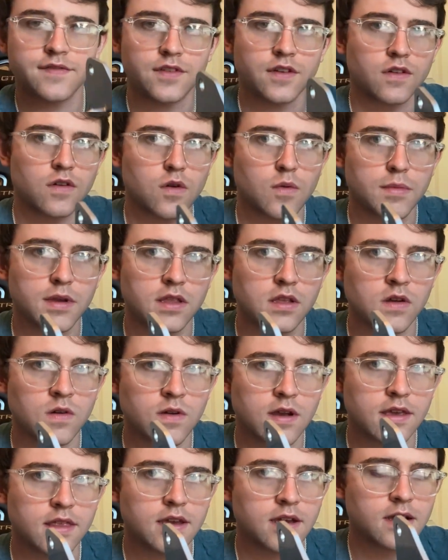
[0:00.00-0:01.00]
durometer
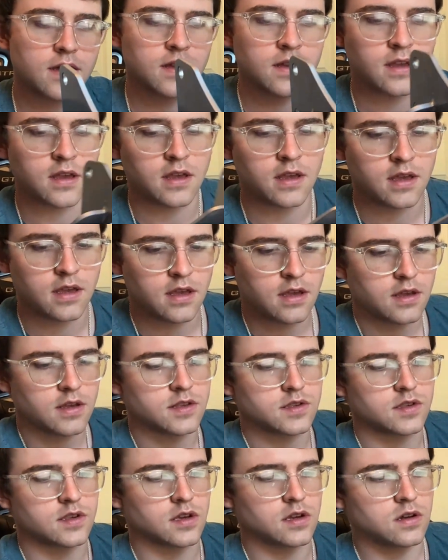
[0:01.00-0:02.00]
rating,
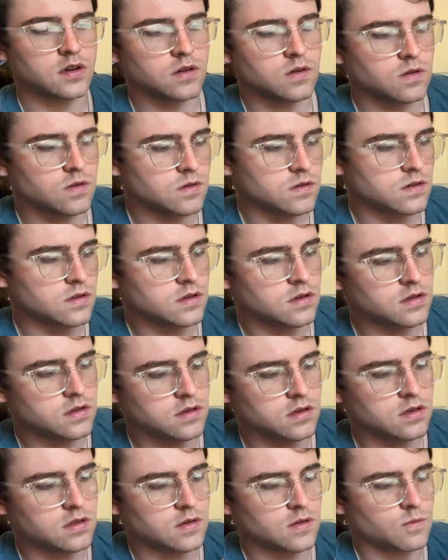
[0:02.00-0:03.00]
so
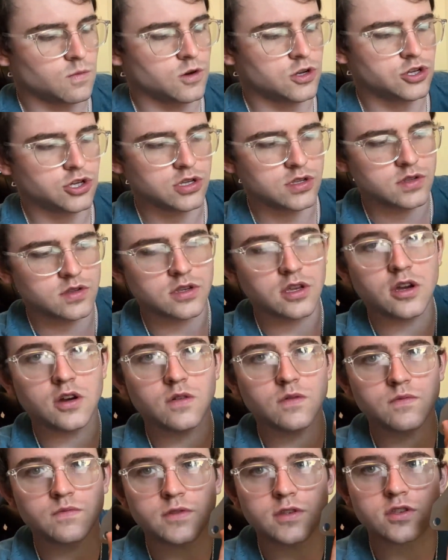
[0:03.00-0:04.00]
which is
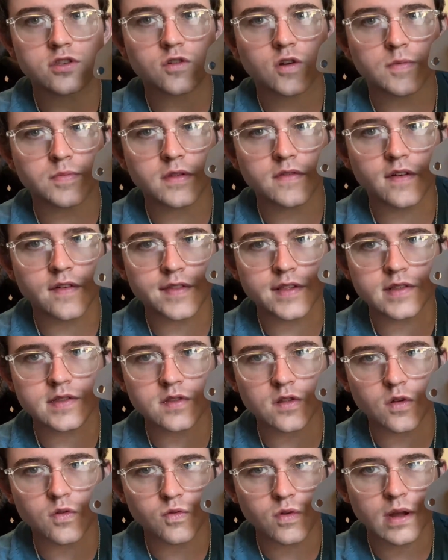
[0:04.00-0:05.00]
descriptive of this
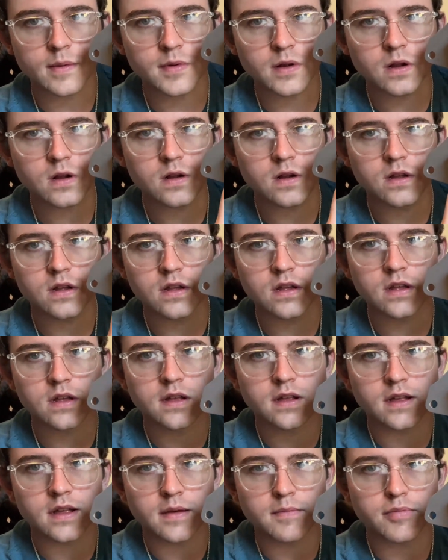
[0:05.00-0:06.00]
little rubber
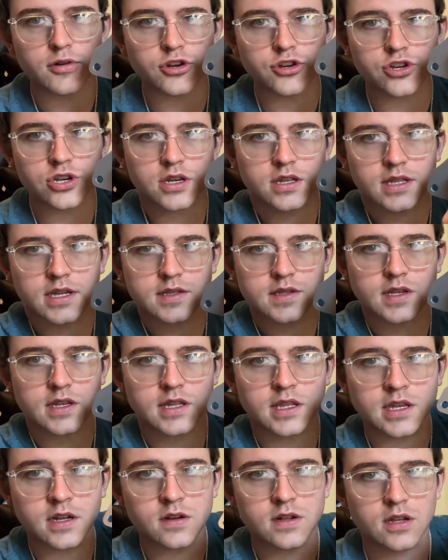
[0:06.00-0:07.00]
bushing that's
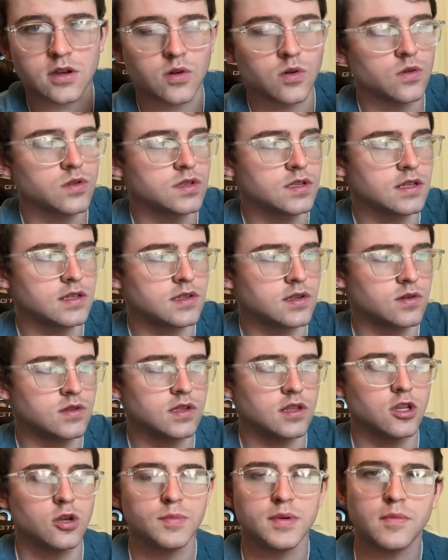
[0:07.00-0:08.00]
in here that holds it. So it's a
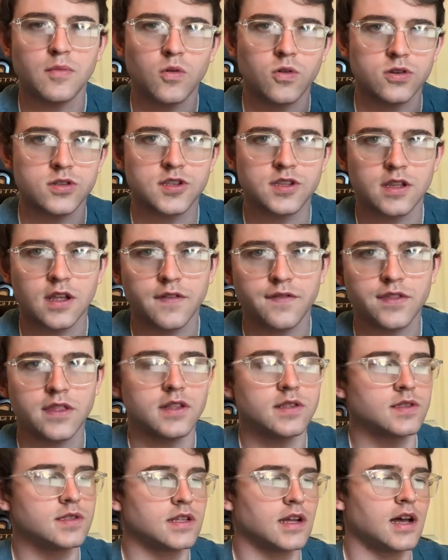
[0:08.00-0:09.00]
little bit more stiff
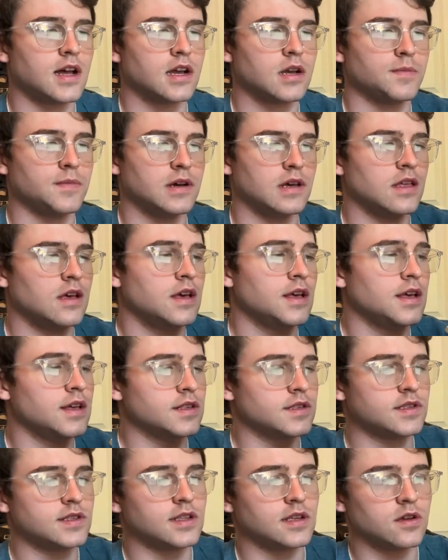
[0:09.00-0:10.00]
than stock, but
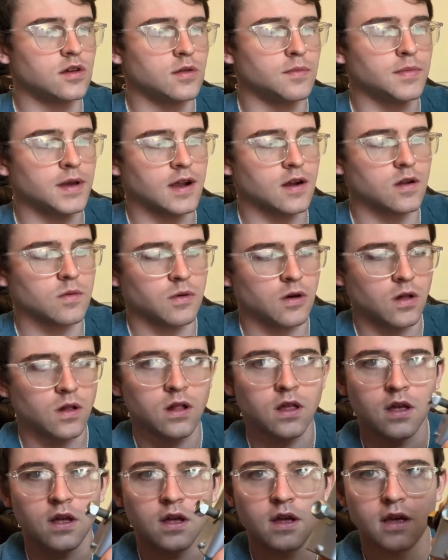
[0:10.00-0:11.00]
still bearable.
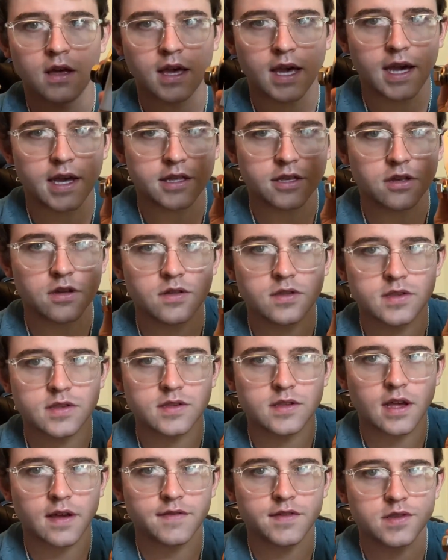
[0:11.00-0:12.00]
And this
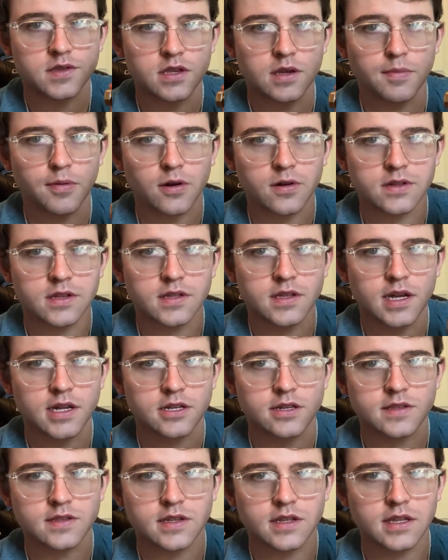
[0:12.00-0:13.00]
is obviously a part that
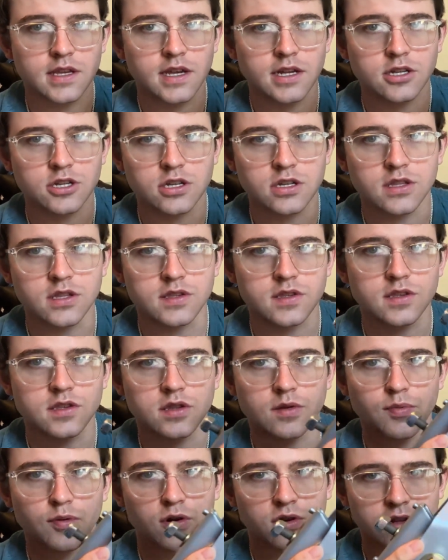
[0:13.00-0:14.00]
attaches to the engine. This is
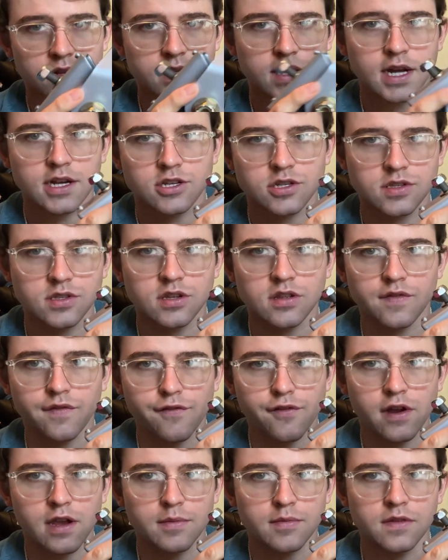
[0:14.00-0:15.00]
the part that attaches to the
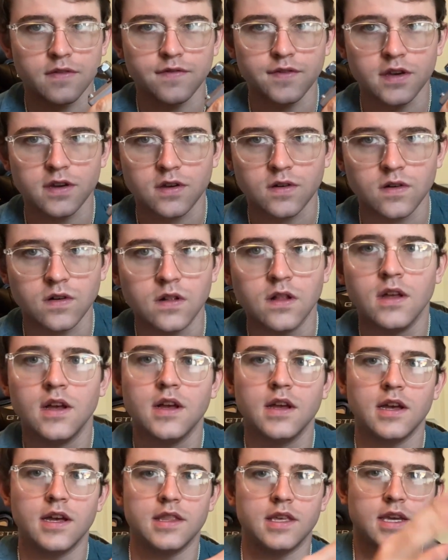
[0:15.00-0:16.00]
frame of the vehicle,
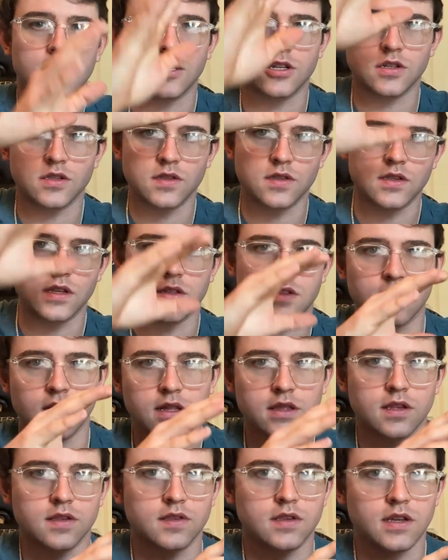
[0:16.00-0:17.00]
and the engine sits
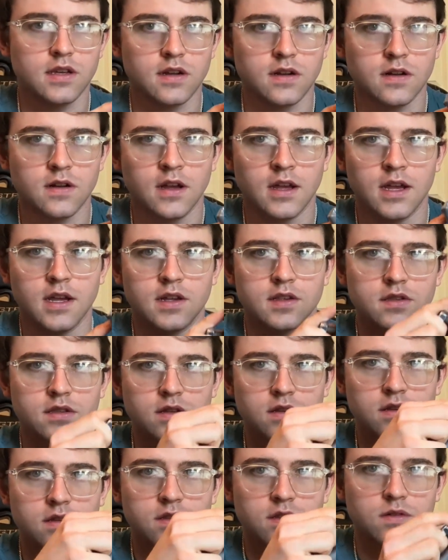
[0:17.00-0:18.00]
on this here.
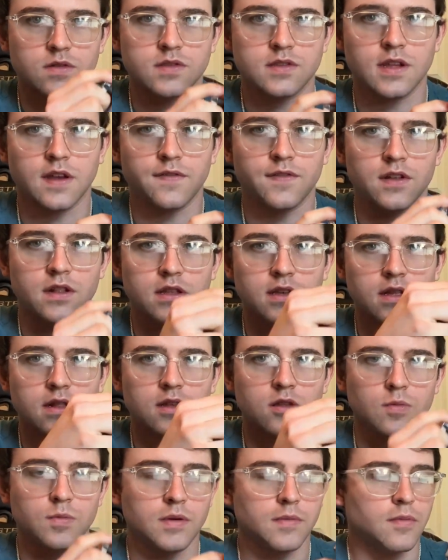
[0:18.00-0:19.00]
So it's definitely a
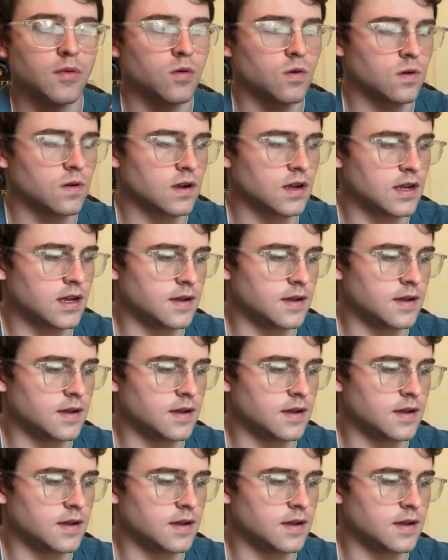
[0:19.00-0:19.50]
little bit more,